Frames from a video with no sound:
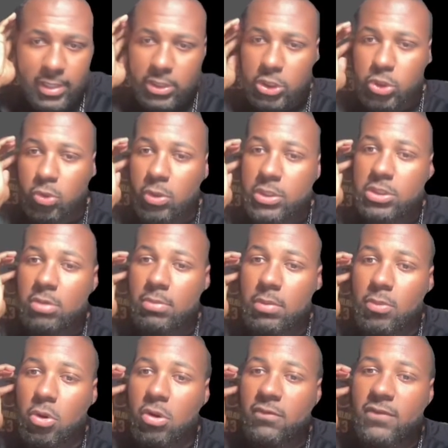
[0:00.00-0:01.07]
Detroit's gonna be
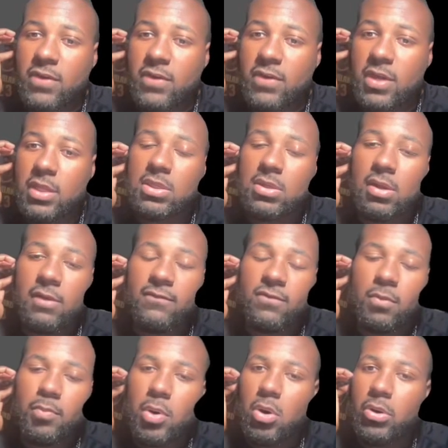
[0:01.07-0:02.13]
motivated Sunday Night
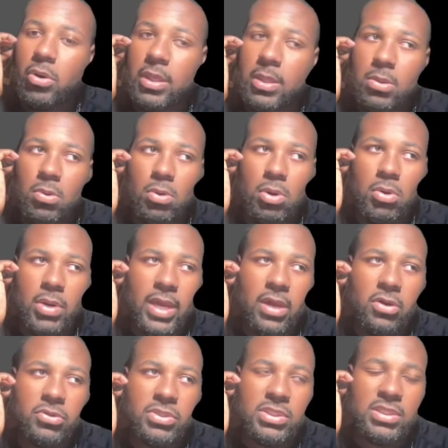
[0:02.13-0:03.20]
Football in their own
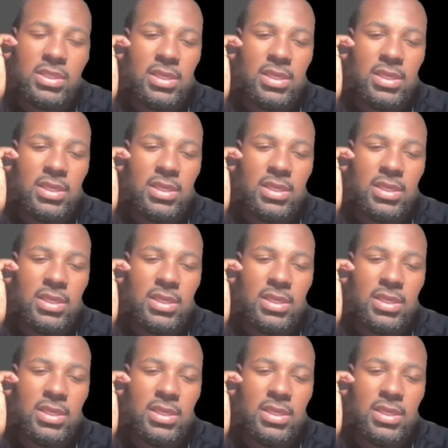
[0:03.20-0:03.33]
house.